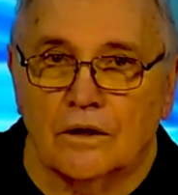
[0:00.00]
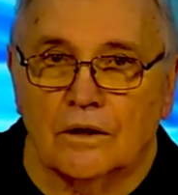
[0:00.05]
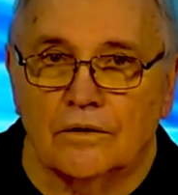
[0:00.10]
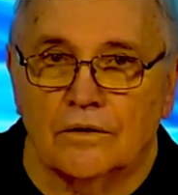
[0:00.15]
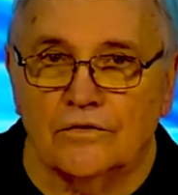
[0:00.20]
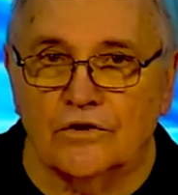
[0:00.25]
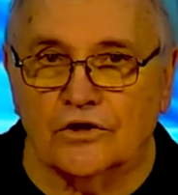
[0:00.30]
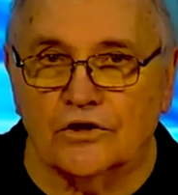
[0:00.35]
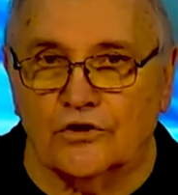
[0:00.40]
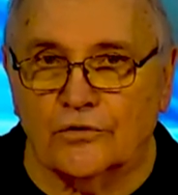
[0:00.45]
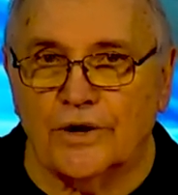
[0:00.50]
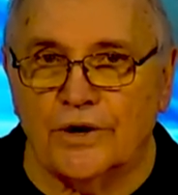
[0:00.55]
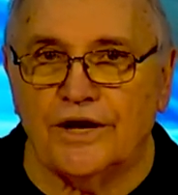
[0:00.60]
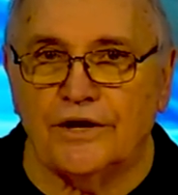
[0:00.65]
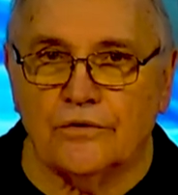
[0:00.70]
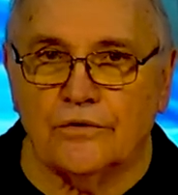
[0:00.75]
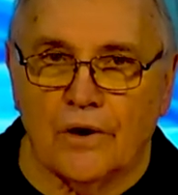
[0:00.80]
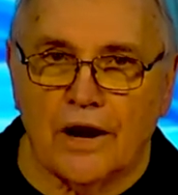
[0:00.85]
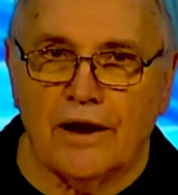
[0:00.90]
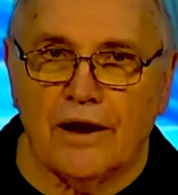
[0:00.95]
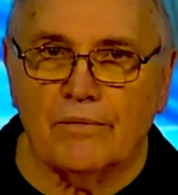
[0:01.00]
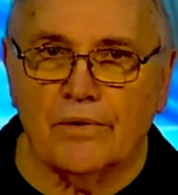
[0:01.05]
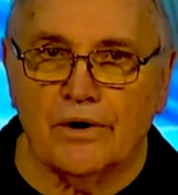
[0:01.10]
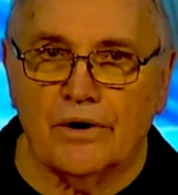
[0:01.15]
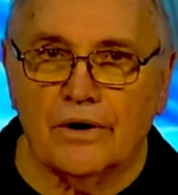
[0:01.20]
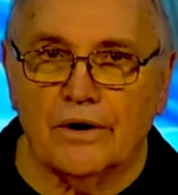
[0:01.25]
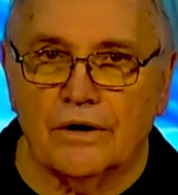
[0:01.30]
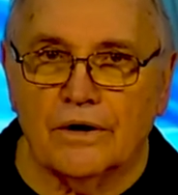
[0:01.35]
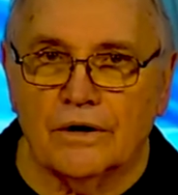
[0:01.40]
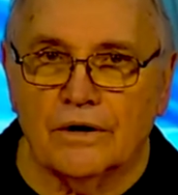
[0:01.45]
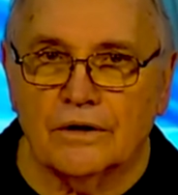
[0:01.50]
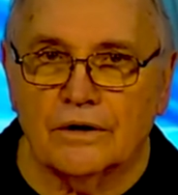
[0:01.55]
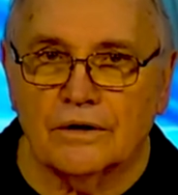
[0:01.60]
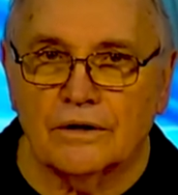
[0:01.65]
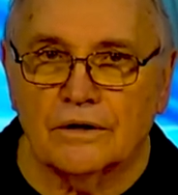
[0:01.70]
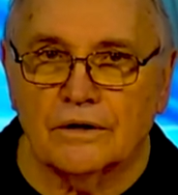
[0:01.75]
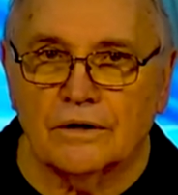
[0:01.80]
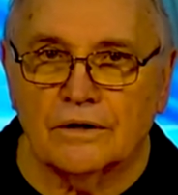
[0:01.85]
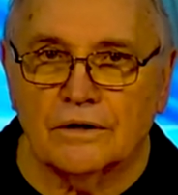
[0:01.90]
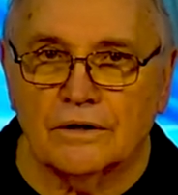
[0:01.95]
The Greek grammar
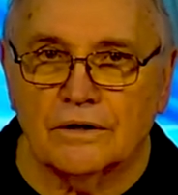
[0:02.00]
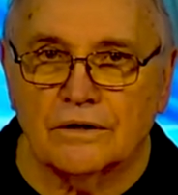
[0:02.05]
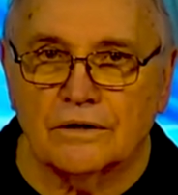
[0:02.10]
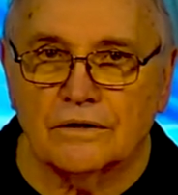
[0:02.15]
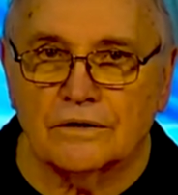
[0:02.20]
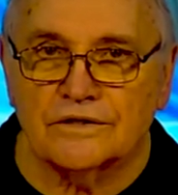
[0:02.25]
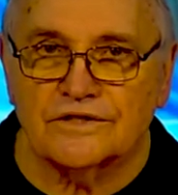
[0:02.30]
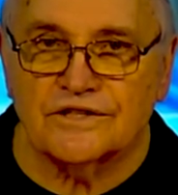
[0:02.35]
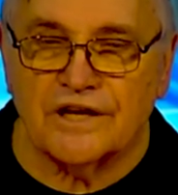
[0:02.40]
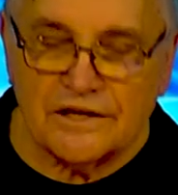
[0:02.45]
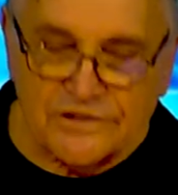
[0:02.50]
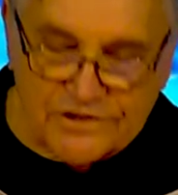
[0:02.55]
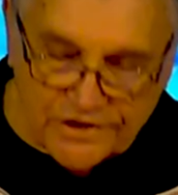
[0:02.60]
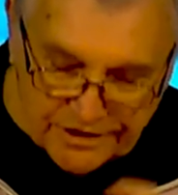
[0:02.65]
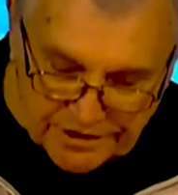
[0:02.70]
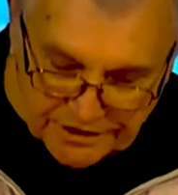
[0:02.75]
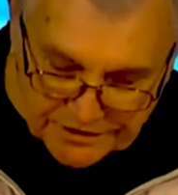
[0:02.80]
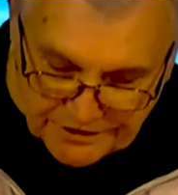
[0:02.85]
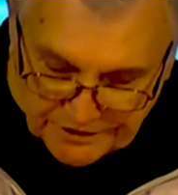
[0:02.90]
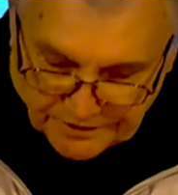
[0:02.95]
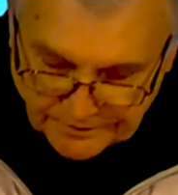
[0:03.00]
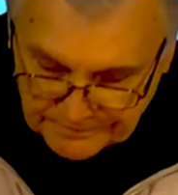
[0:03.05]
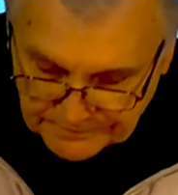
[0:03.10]
says this